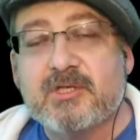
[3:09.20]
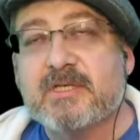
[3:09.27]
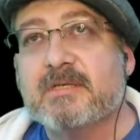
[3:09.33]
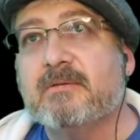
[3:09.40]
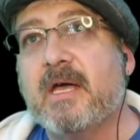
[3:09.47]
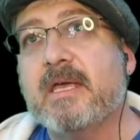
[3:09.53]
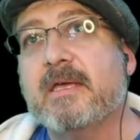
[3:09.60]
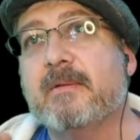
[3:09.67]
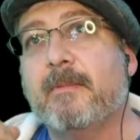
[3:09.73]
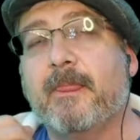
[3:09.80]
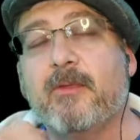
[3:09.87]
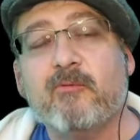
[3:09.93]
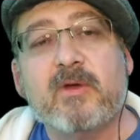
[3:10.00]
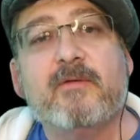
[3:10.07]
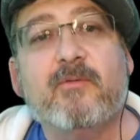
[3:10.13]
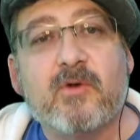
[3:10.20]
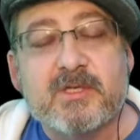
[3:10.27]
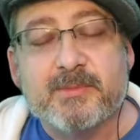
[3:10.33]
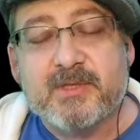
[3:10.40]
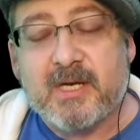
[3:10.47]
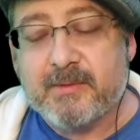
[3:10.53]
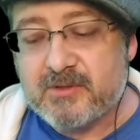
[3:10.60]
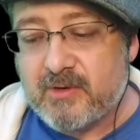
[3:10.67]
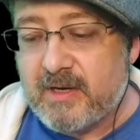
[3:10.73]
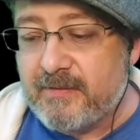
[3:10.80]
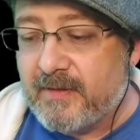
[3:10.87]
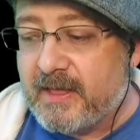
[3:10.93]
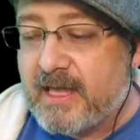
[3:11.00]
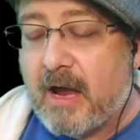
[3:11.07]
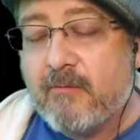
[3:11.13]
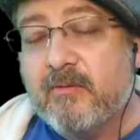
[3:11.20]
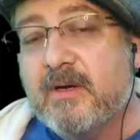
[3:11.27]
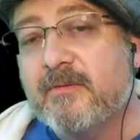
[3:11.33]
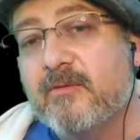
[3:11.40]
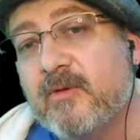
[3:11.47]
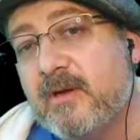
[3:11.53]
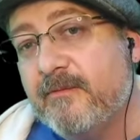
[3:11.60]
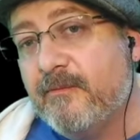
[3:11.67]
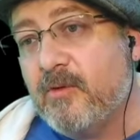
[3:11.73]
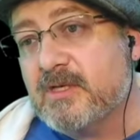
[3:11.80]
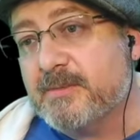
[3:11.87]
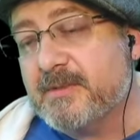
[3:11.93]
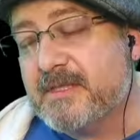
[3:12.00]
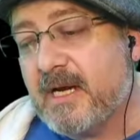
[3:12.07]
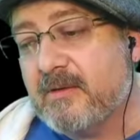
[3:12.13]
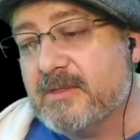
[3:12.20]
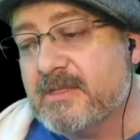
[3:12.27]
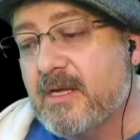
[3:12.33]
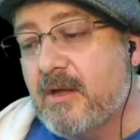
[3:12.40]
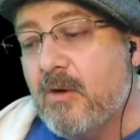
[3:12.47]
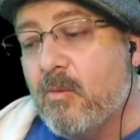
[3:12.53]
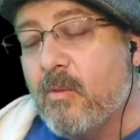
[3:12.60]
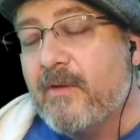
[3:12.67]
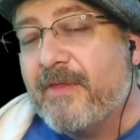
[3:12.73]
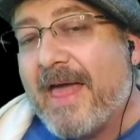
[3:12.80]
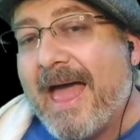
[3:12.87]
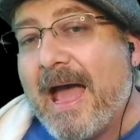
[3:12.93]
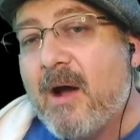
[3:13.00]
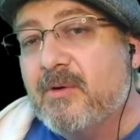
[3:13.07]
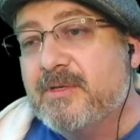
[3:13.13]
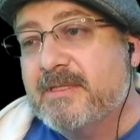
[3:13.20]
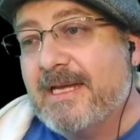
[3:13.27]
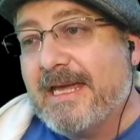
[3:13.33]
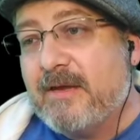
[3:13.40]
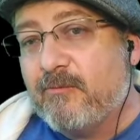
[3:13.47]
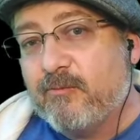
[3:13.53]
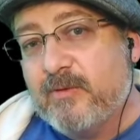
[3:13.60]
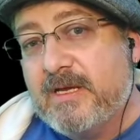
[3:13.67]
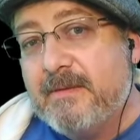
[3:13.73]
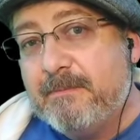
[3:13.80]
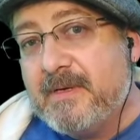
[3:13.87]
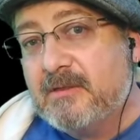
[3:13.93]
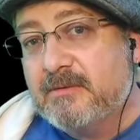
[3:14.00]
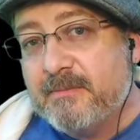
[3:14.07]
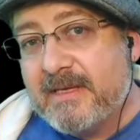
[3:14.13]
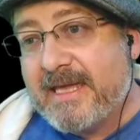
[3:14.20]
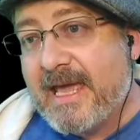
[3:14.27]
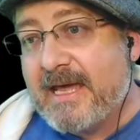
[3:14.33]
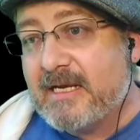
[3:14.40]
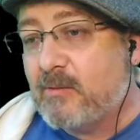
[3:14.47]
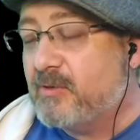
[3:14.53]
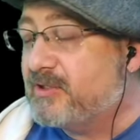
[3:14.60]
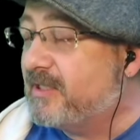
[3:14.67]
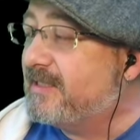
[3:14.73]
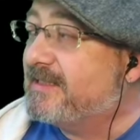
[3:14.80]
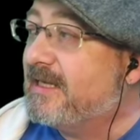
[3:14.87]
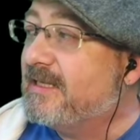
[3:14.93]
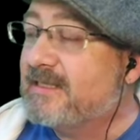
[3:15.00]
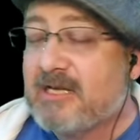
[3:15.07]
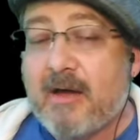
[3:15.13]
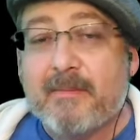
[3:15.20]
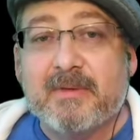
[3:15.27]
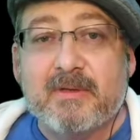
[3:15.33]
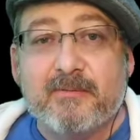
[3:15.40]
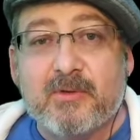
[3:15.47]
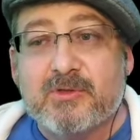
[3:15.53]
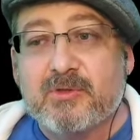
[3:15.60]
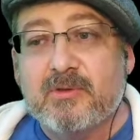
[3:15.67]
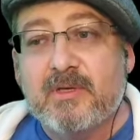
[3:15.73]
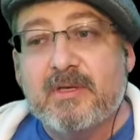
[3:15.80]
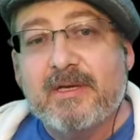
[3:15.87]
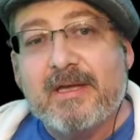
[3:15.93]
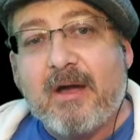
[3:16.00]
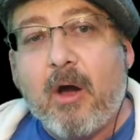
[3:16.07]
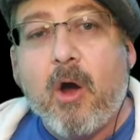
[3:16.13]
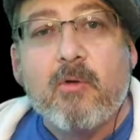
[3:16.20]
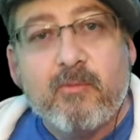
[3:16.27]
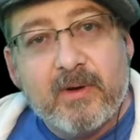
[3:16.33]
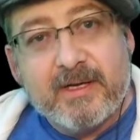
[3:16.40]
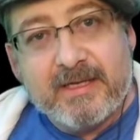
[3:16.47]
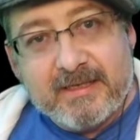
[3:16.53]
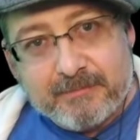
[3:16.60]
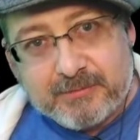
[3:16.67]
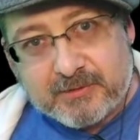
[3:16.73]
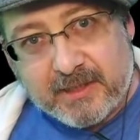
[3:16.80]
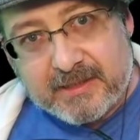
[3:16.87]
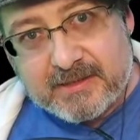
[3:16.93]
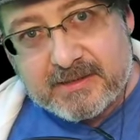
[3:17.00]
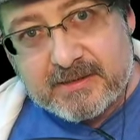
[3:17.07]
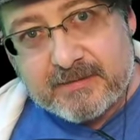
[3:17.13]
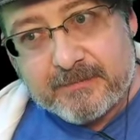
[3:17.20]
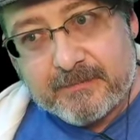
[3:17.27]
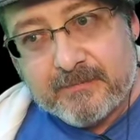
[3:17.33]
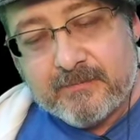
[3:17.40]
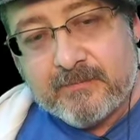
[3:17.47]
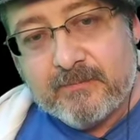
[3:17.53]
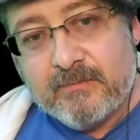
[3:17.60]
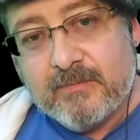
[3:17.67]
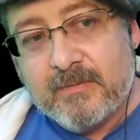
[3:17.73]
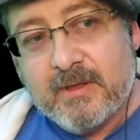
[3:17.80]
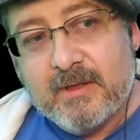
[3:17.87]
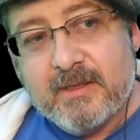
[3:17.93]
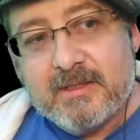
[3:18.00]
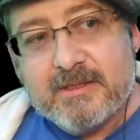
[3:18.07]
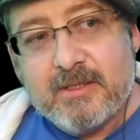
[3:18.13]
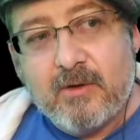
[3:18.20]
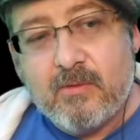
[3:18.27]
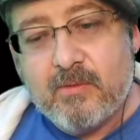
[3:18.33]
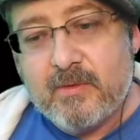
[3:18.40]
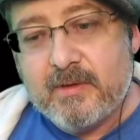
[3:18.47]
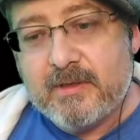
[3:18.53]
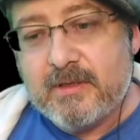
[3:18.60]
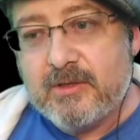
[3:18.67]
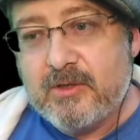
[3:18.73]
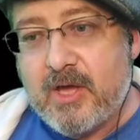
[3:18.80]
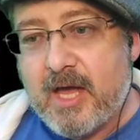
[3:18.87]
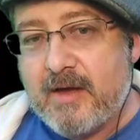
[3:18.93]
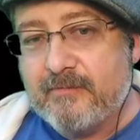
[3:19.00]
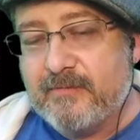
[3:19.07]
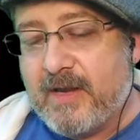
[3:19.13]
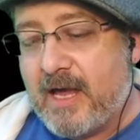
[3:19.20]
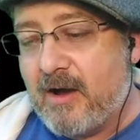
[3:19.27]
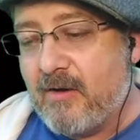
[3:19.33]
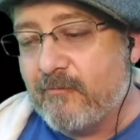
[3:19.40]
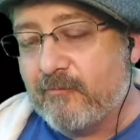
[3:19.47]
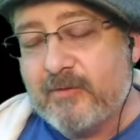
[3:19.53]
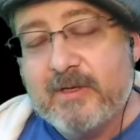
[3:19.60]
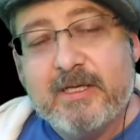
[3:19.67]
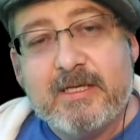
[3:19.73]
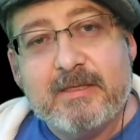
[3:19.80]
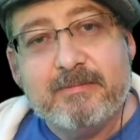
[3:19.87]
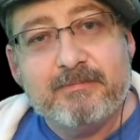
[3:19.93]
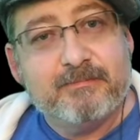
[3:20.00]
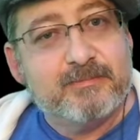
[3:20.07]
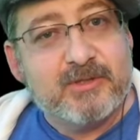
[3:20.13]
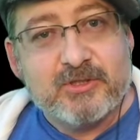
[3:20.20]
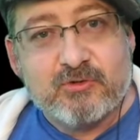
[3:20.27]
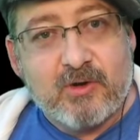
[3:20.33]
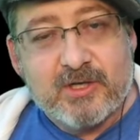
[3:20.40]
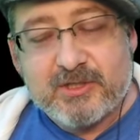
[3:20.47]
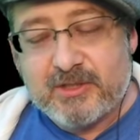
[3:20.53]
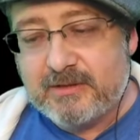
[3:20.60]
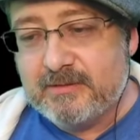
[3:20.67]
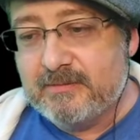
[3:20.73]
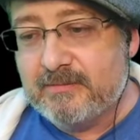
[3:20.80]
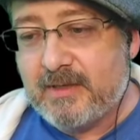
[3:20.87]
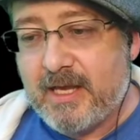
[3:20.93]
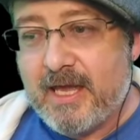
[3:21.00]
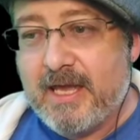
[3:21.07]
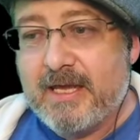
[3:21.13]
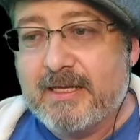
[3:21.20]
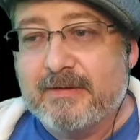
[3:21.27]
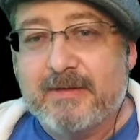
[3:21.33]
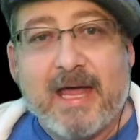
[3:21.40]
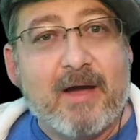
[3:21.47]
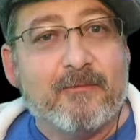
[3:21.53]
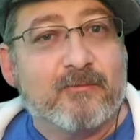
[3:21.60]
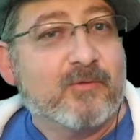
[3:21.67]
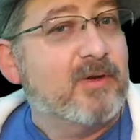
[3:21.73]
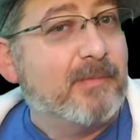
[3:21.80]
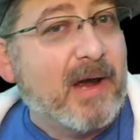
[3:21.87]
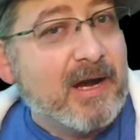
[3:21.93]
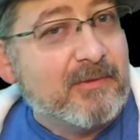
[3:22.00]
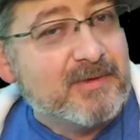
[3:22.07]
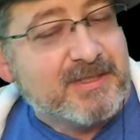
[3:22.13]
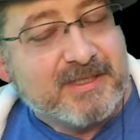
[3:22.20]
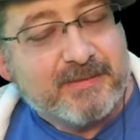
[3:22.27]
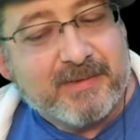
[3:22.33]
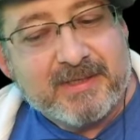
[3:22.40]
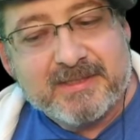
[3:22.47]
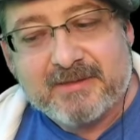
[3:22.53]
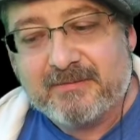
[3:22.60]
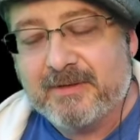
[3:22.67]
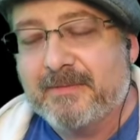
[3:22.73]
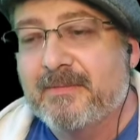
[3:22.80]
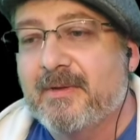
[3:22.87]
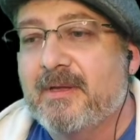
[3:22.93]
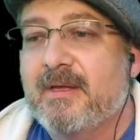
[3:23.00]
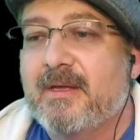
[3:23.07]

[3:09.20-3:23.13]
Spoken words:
Just like the reinforcement timers, right? They got rid of the reinforcement timers without a rebuild mechanic, which they say is coming in the future, already in place. So you have now free destruction and now free piracy, basically.